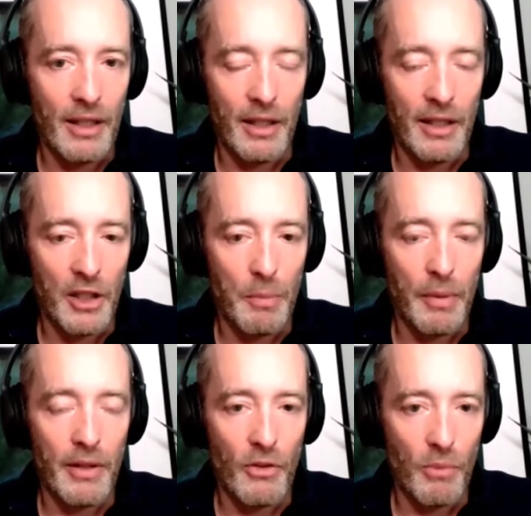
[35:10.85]
an
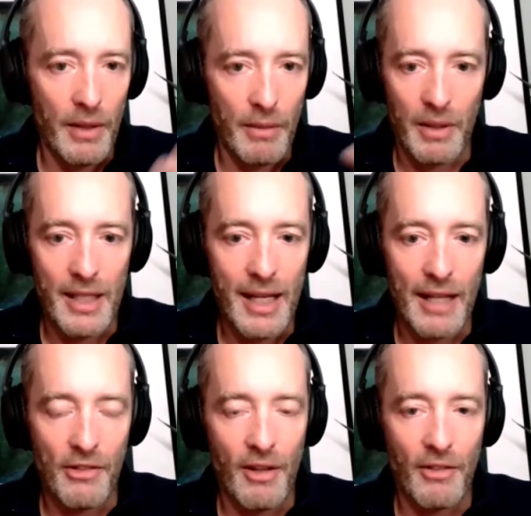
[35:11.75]
experience with these
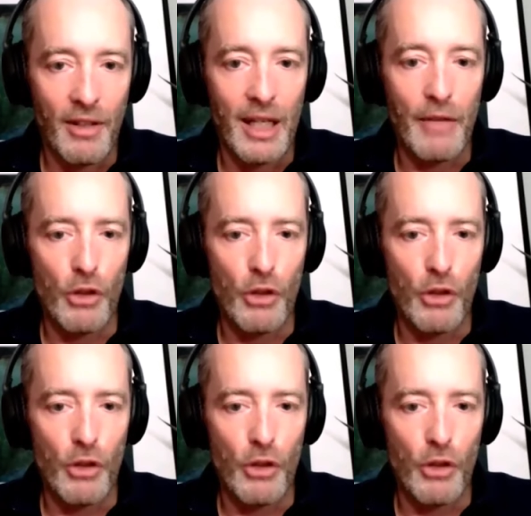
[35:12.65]
headsets that